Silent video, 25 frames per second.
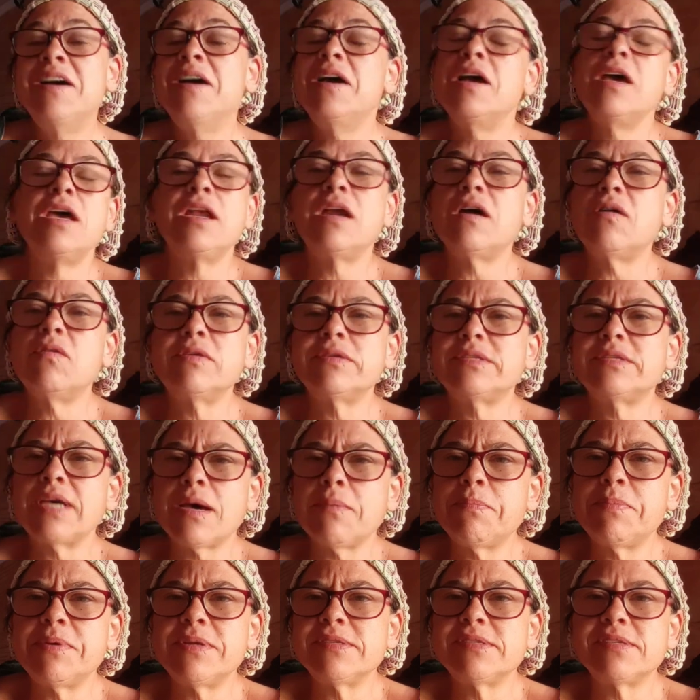it always
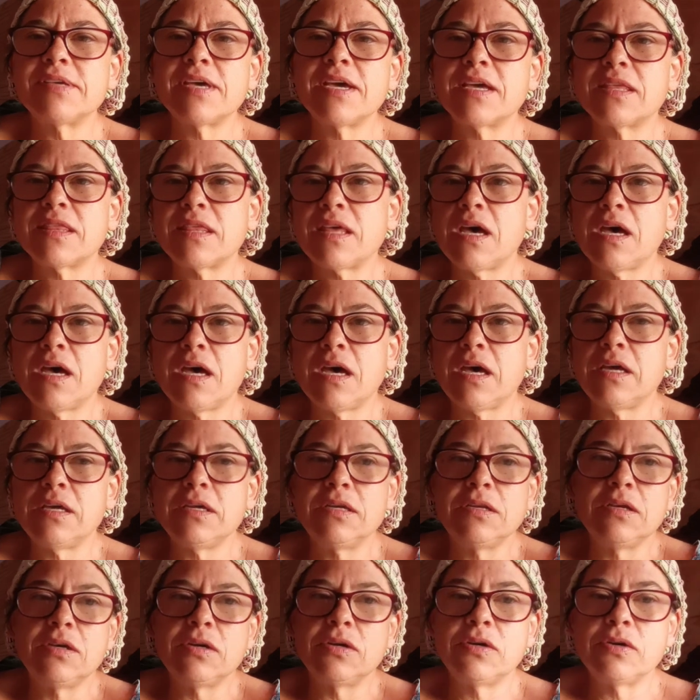happens like that,
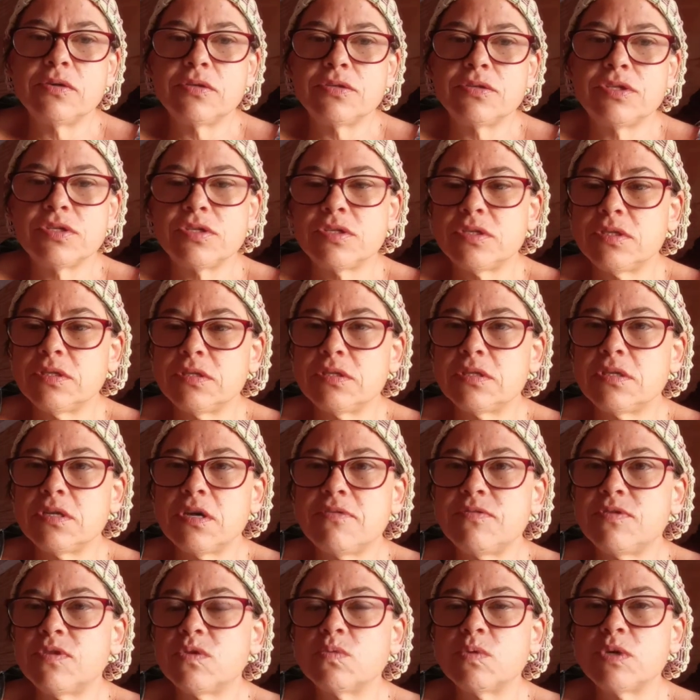you know, just
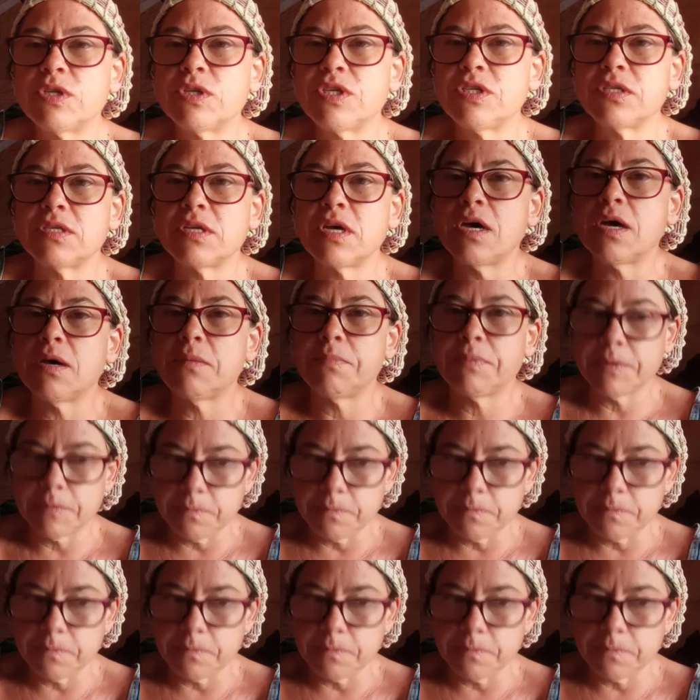stuff switches up.